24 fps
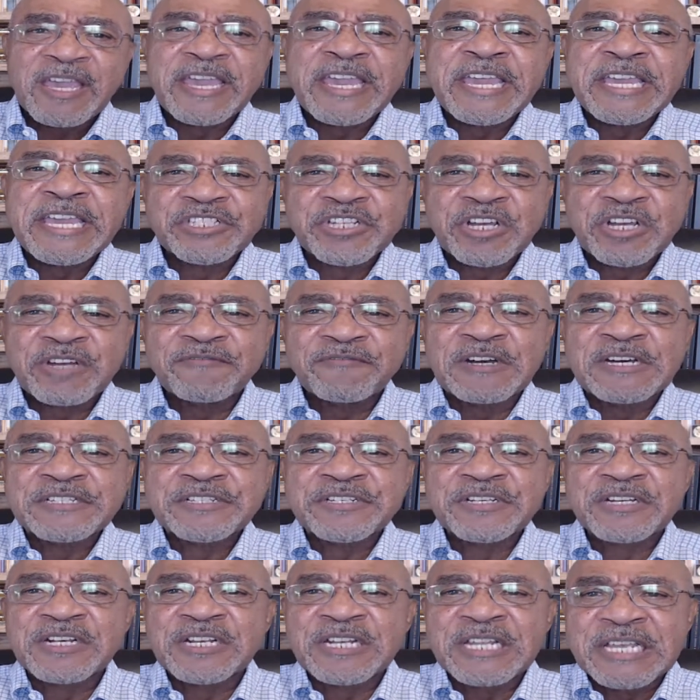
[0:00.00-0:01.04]
Each of
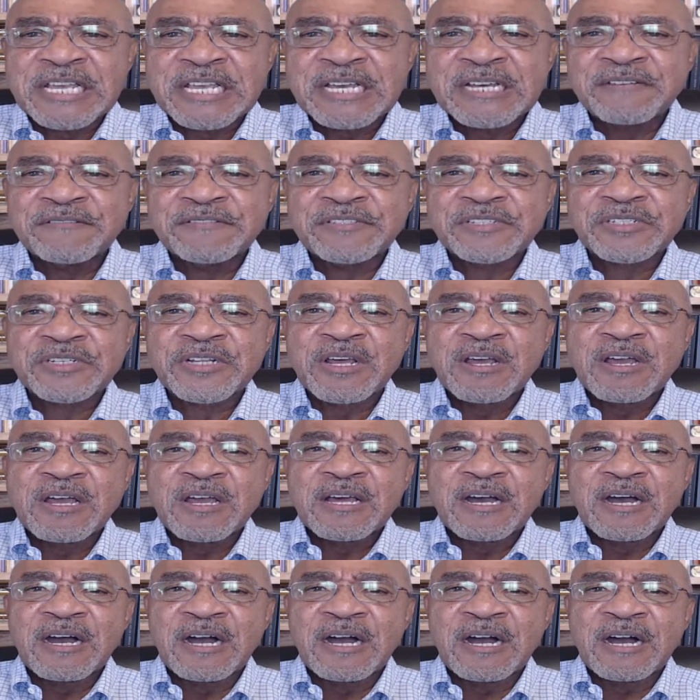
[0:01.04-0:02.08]
us lives
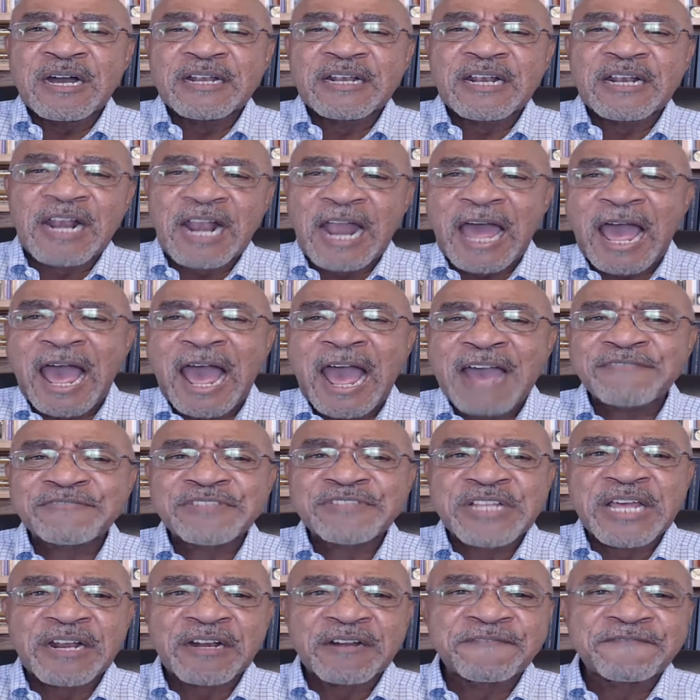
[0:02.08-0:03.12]
uh, lives
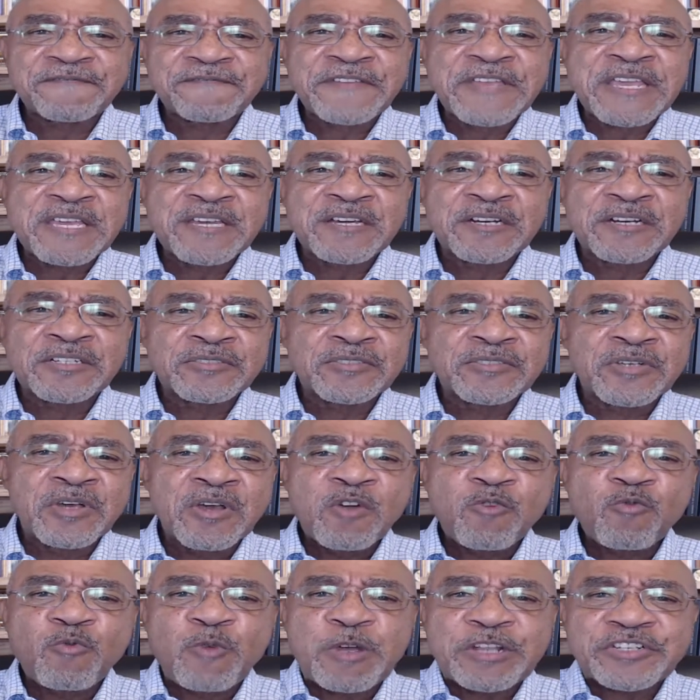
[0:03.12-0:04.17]
that are filled
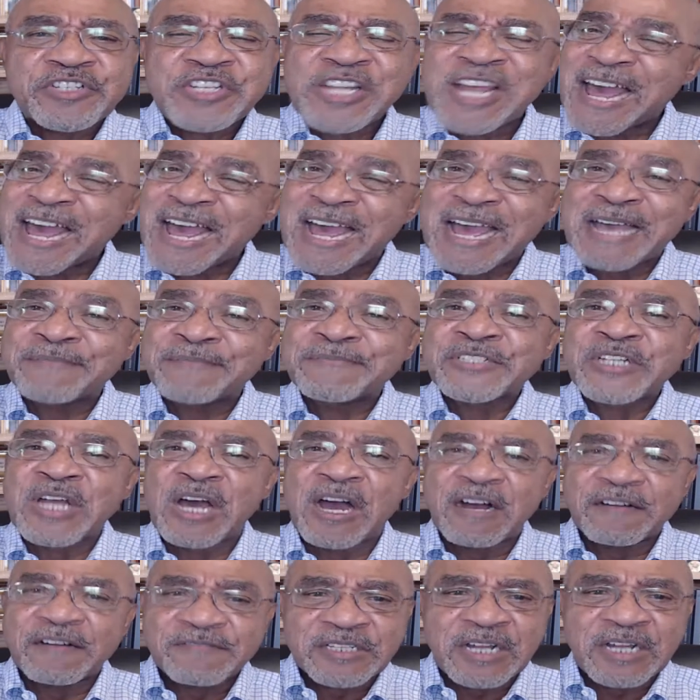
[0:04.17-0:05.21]
with times
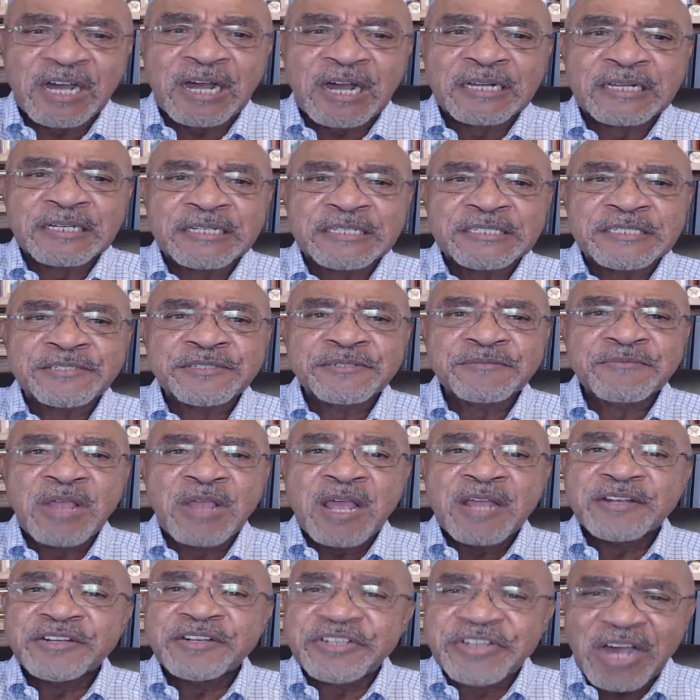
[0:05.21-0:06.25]
of darkness.
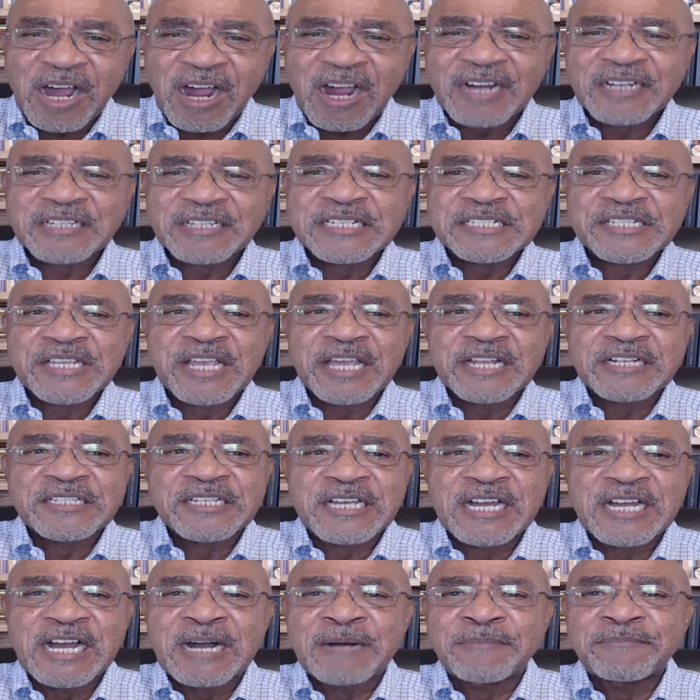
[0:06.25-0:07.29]
Darkness can
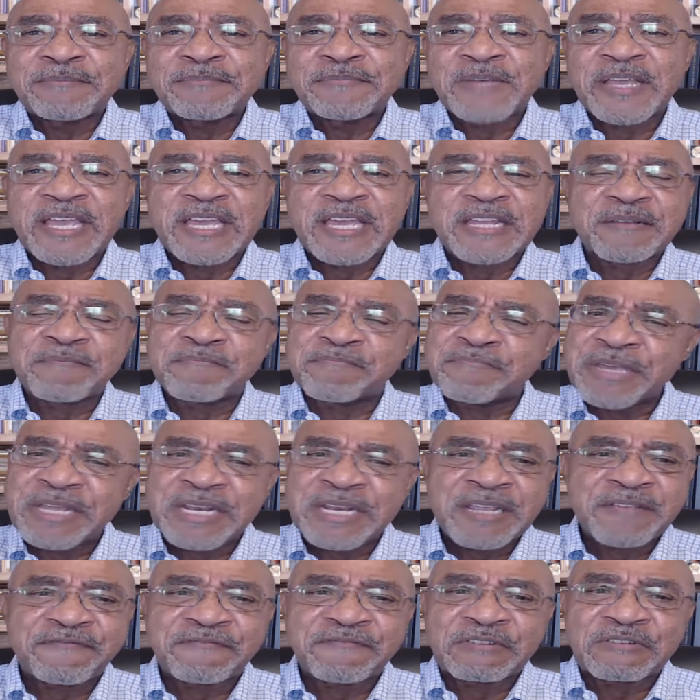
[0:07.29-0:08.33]
come in
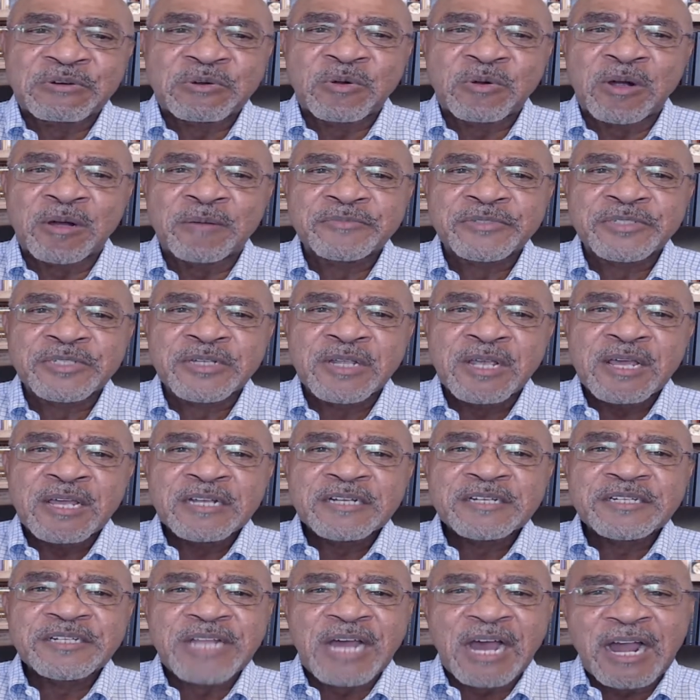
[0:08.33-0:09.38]
many forms.
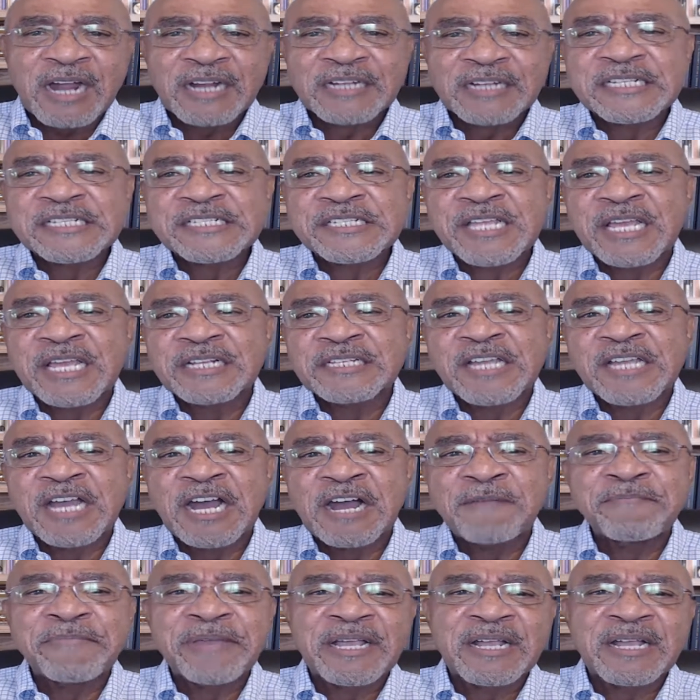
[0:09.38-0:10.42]
Darkness can
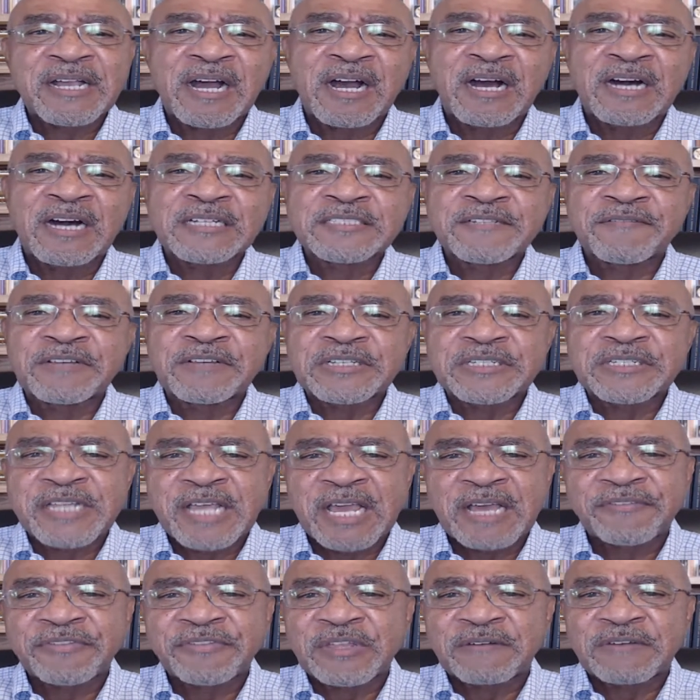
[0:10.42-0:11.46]
come because of a
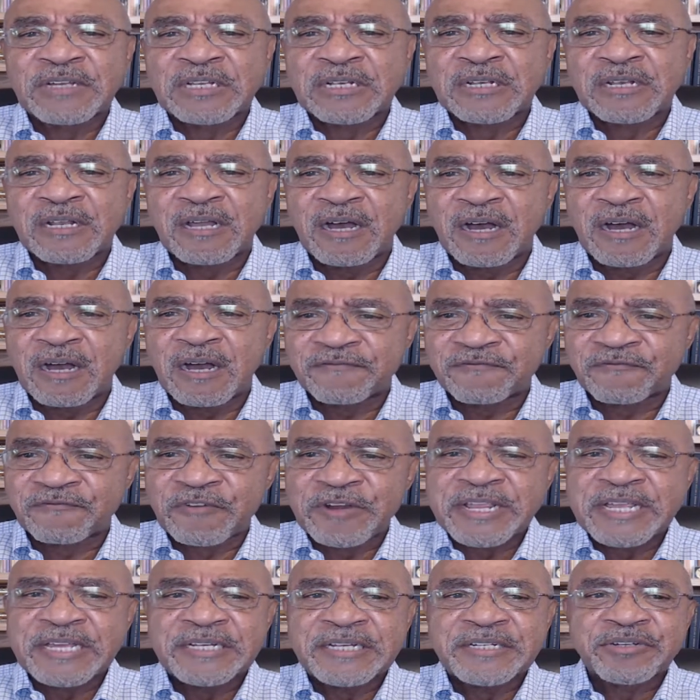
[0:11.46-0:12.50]
death of a, a
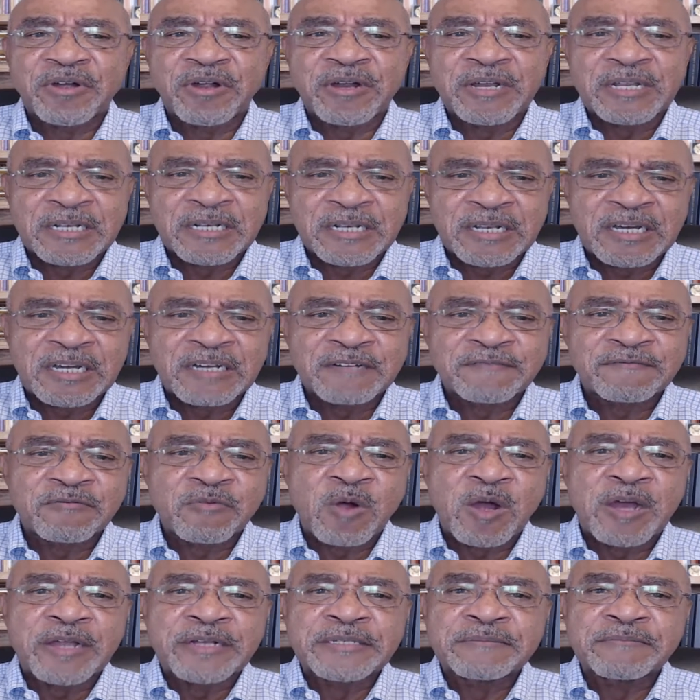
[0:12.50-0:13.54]
friend or a loved
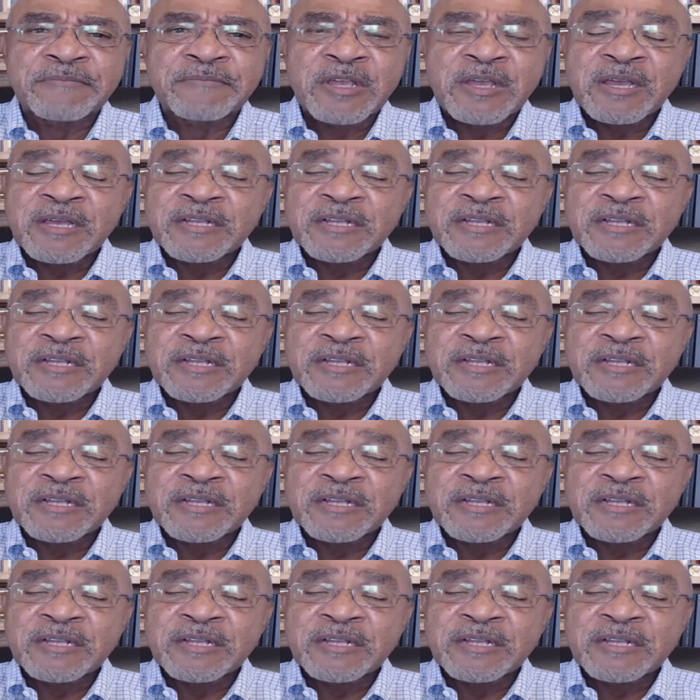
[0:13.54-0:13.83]
one.